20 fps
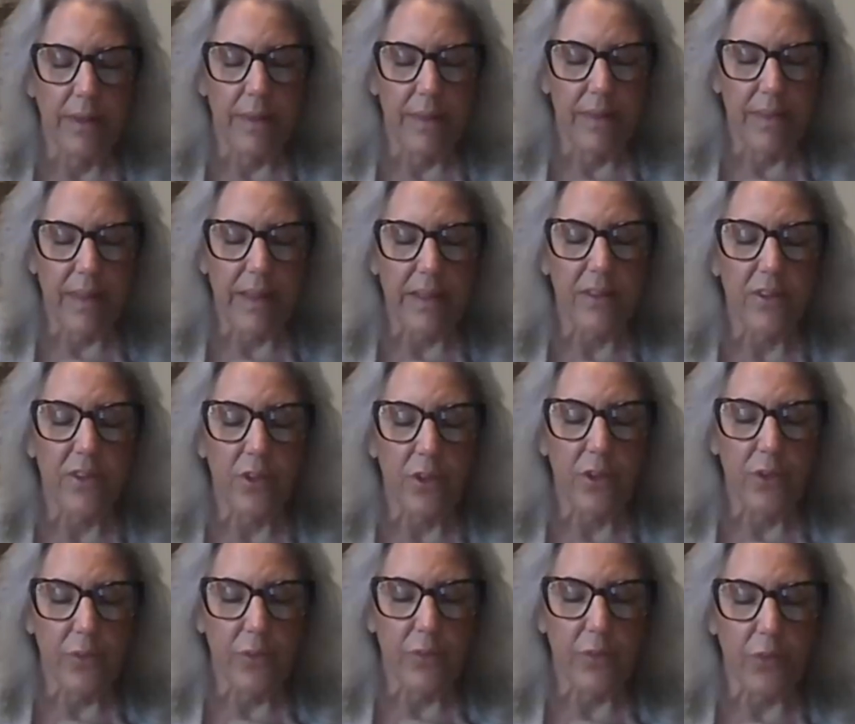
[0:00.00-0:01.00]
I thank
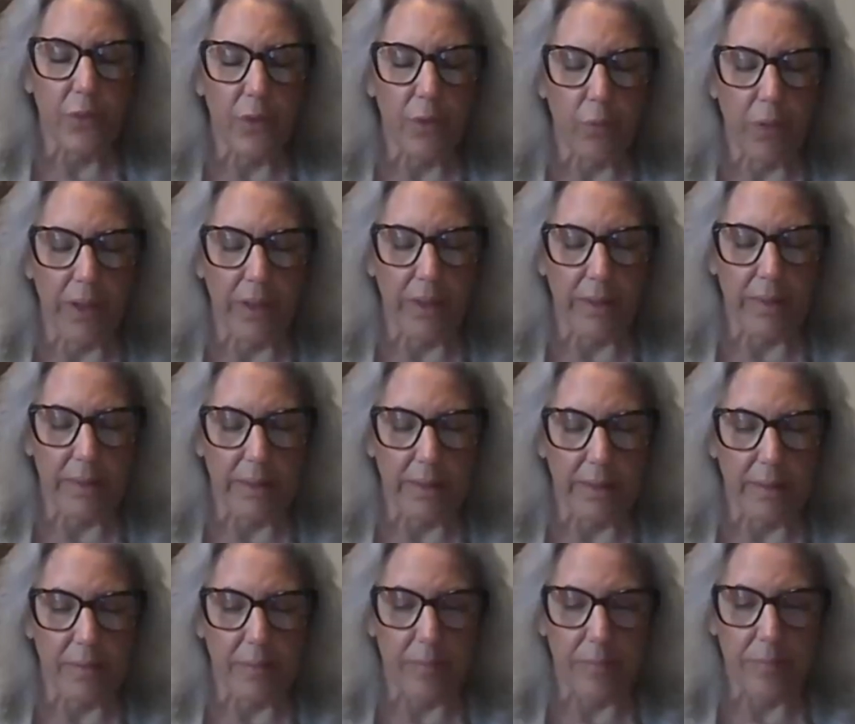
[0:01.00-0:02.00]
you for
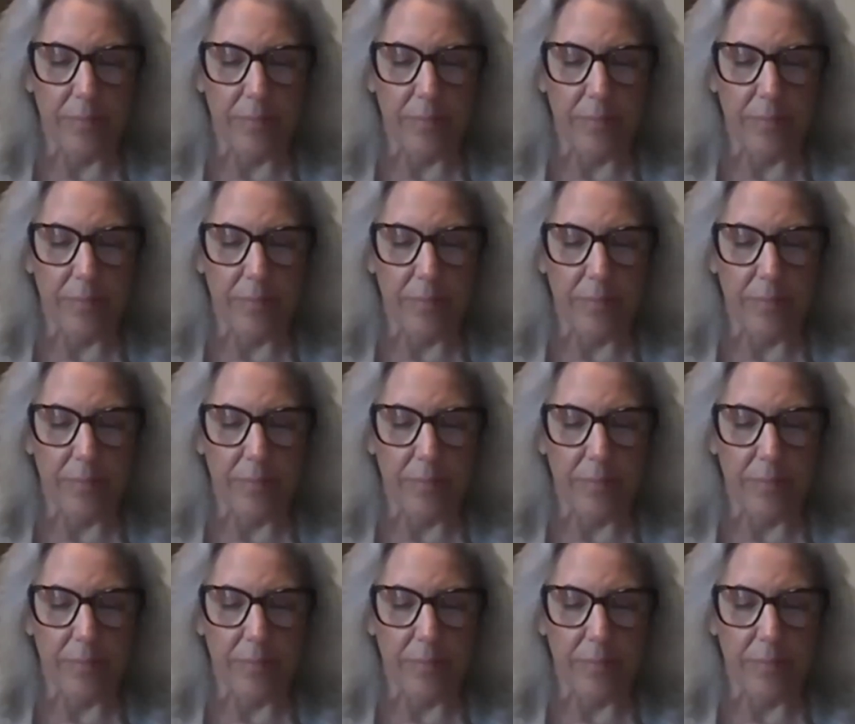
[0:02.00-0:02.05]
awakening.